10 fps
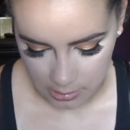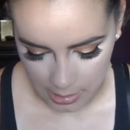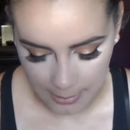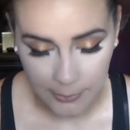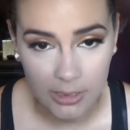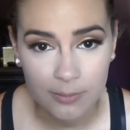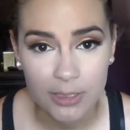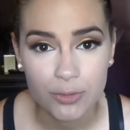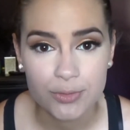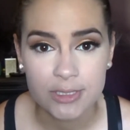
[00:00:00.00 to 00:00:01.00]
I'm going to be
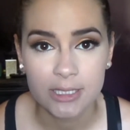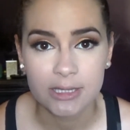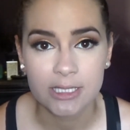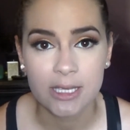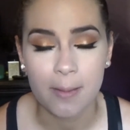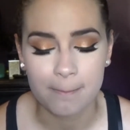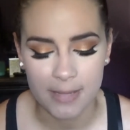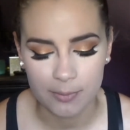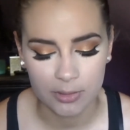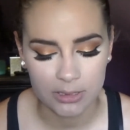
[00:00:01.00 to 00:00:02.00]
using the
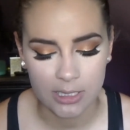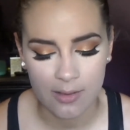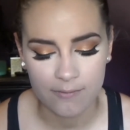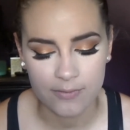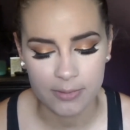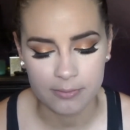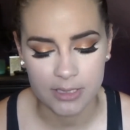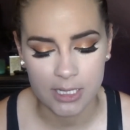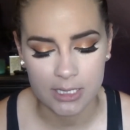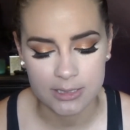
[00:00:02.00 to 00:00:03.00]
Maybelline Fit
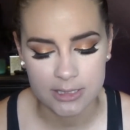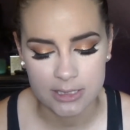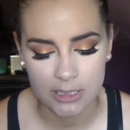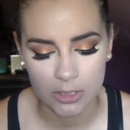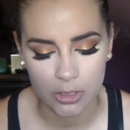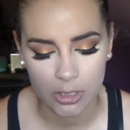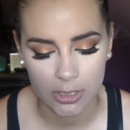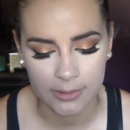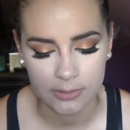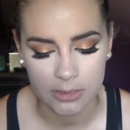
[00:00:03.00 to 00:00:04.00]
Me concealer
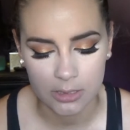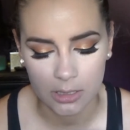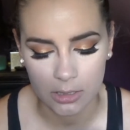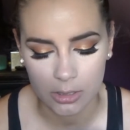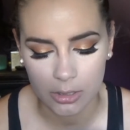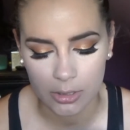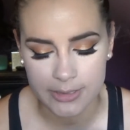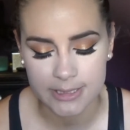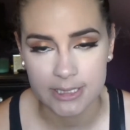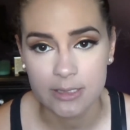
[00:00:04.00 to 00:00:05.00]
in the color
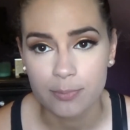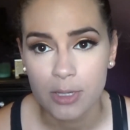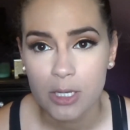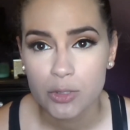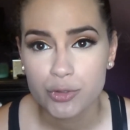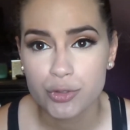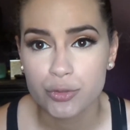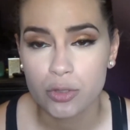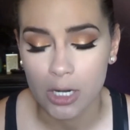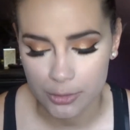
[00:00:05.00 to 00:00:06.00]
Deep
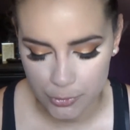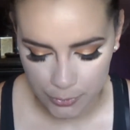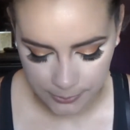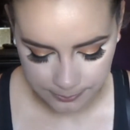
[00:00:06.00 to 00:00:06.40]
to contour.